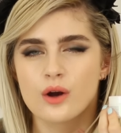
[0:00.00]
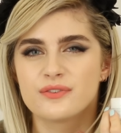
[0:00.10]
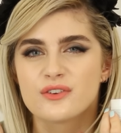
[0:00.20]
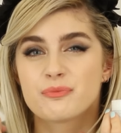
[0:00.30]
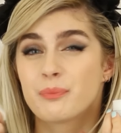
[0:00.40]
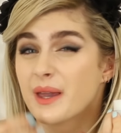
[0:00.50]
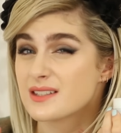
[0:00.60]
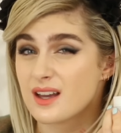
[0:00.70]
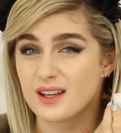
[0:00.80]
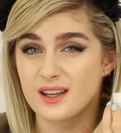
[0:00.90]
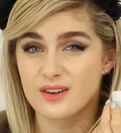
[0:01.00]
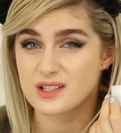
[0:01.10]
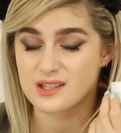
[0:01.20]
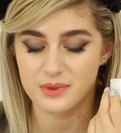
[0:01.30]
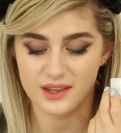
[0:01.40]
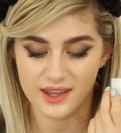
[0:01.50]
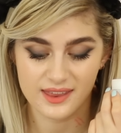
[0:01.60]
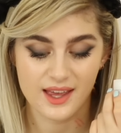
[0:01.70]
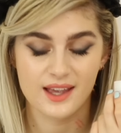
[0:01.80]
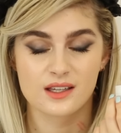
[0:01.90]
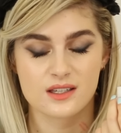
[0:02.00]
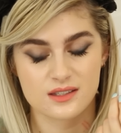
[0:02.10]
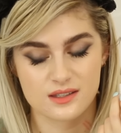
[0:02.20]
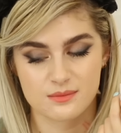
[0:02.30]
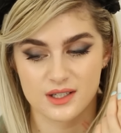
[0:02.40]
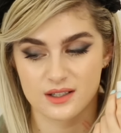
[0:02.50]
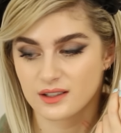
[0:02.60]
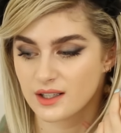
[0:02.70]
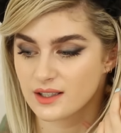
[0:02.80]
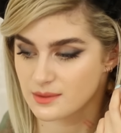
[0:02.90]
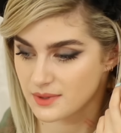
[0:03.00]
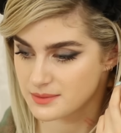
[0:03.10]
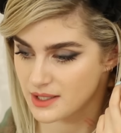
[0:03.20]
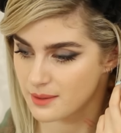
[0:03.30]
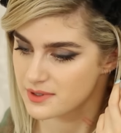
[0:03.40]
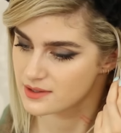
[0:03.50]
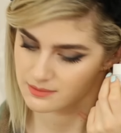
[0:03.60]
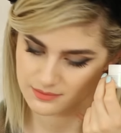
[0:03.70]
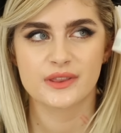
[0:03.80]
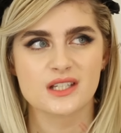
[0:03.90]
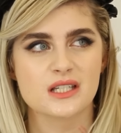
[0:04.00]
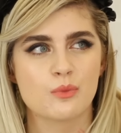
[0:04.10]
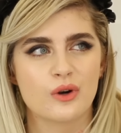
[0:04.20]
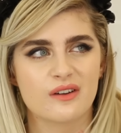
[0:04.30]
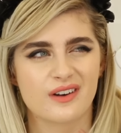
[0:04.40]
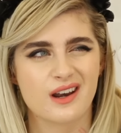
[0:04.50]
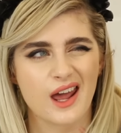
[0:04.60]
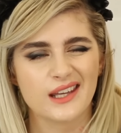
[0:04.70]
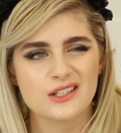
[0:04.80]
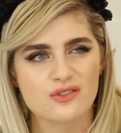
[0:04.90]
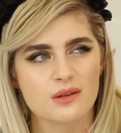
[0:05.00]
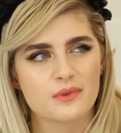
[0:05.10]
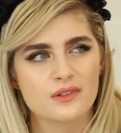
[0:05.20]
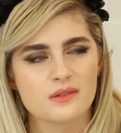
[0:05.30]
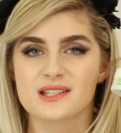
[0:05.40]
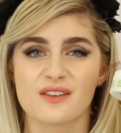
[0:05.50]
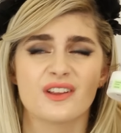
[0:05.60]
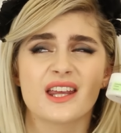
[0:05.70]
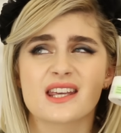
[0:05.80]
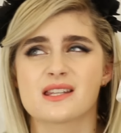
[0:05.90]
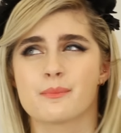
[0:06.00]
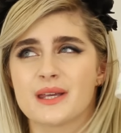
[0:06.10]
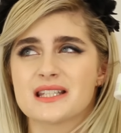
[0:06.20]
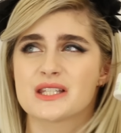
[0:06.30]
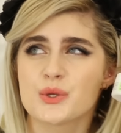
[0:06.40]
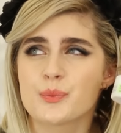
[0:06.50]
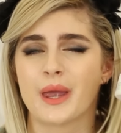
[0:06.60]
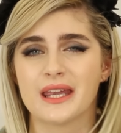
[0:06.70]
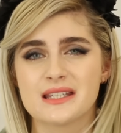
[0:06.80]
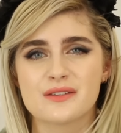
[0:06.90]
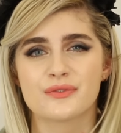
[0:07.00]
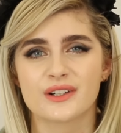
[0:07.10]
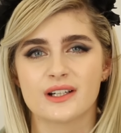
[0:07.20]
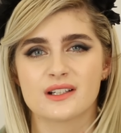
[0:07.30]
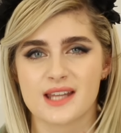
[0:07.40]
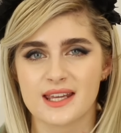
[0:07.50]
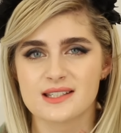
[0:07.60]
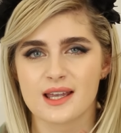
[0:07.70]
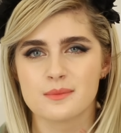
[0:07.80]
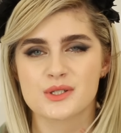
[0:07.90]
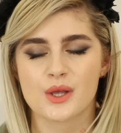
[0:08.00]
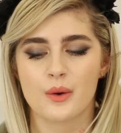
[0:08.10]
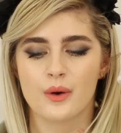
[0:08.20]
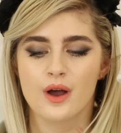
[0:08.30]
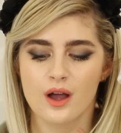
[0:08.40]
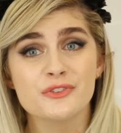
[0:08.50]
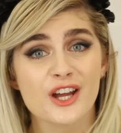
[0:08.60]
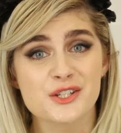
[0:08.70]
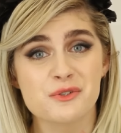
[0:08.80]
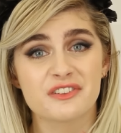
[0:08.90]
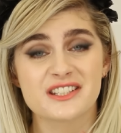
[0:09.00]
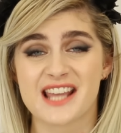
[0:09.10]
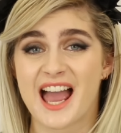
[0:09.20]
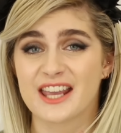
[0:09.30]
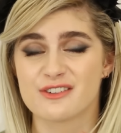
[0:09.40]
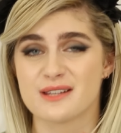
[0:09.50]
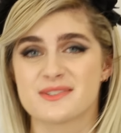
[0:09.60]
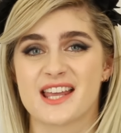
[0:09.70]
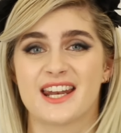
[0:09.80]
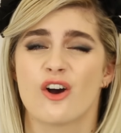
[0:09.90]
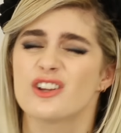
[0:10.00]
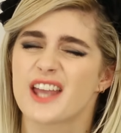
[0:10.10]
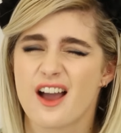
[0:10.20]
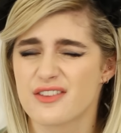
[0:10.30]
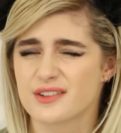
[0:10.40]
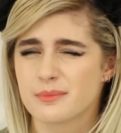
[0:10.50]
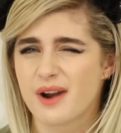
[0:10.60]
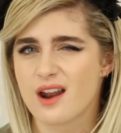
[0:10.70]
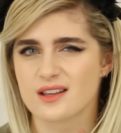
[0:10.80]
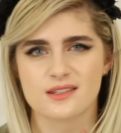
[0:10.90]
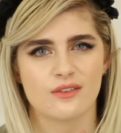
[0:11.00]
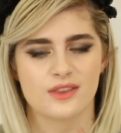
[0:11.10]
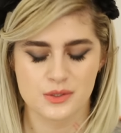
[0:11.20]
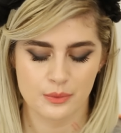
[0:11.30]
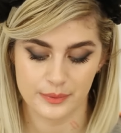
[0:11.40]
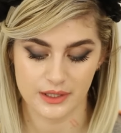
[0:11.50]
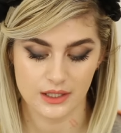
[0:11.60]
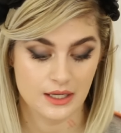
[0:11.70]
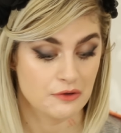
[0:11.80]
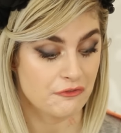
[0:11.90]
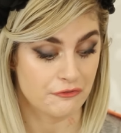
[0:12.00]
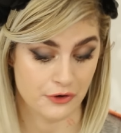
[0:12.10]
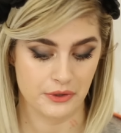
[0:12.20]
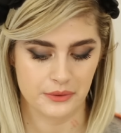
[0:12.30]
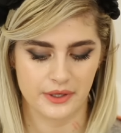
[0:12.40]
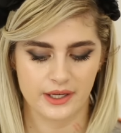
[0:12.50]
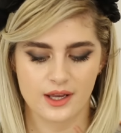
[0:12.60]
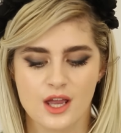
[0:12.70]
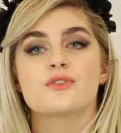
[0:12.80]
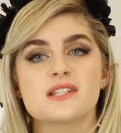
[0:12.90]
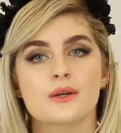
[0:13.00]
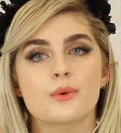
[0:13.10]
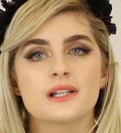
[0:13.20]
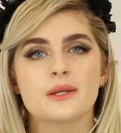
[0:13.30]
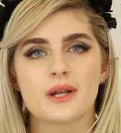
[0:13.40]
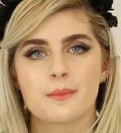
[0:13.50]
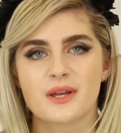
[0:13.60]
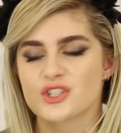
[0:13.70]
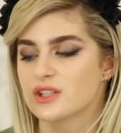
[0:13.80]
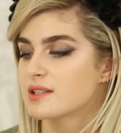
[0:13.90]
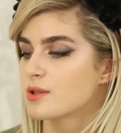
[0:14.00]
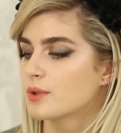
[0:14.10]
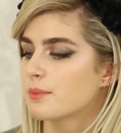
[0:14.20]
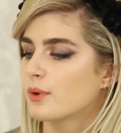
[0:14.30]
or if you've picked on it or something like that, because I'm not gonna lie, sometimes it happens. But this is more of a night treatment because I feel like it's a bit too pasty for daytime. So moving on swiftly to eye creams, and I only have 3 products, so this will be very quick. So first, I quickly want to mention the Tony